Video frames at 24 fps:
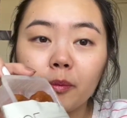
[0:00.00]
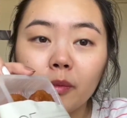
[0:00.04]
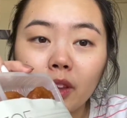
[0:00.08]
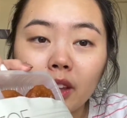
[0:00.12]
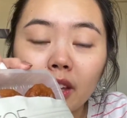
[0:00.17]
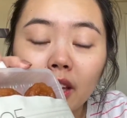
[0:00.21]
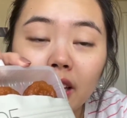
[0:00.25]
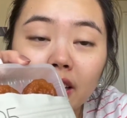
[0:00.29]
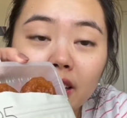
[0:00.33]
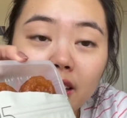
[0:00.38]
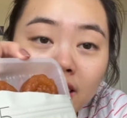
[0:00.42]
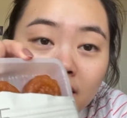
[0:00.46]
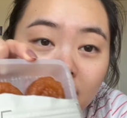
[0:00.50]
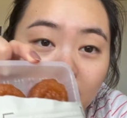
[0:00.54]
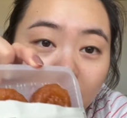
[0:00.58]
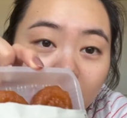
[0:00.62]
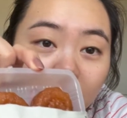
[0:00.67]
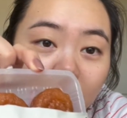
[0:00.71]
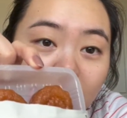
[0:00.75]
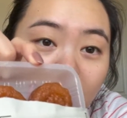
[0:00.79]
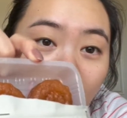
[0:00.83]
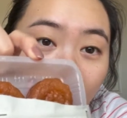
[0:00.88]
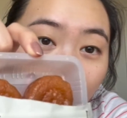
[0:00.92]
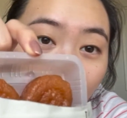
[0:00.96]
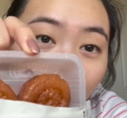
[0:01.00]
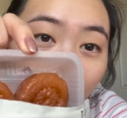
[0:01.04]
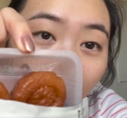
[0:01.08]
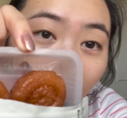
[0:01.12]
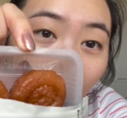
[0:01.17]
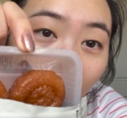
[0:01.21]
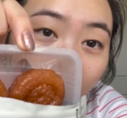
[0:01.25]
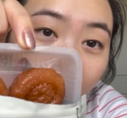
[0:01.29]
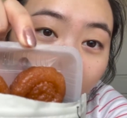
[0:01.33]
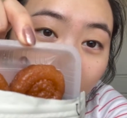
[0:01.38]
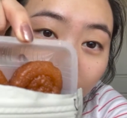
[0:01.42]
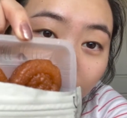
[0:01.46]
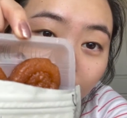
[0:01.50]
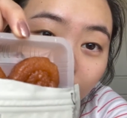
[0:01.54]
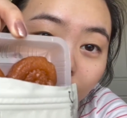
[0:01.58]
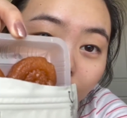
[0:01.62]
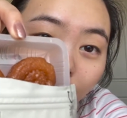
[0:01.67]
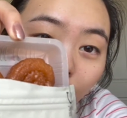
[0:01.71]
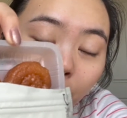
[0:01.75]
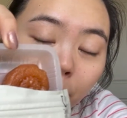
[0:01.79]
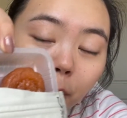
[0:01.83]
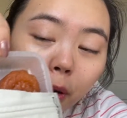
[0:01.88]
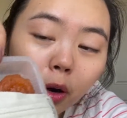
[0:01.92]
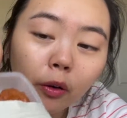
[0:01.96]
can you see there's like honey
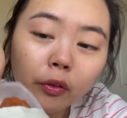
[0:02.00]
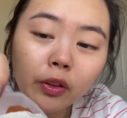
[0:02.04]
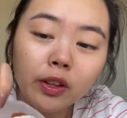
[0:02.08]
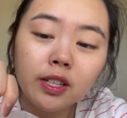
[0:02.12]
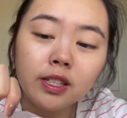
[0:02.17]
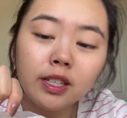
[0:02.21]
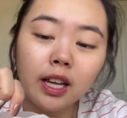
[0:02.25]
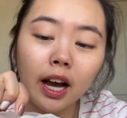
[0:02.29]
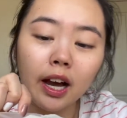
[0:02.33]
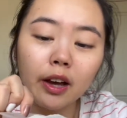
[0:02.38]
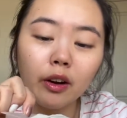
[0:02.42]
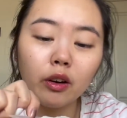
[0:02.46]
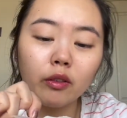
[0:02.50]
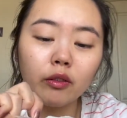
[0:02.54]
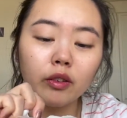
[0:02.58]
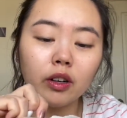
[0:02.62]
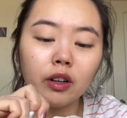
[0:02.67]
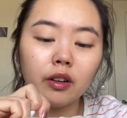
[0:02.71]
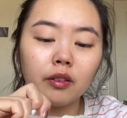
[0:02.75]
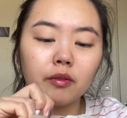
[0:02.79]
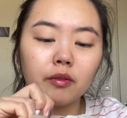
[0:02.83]
film on the side of it?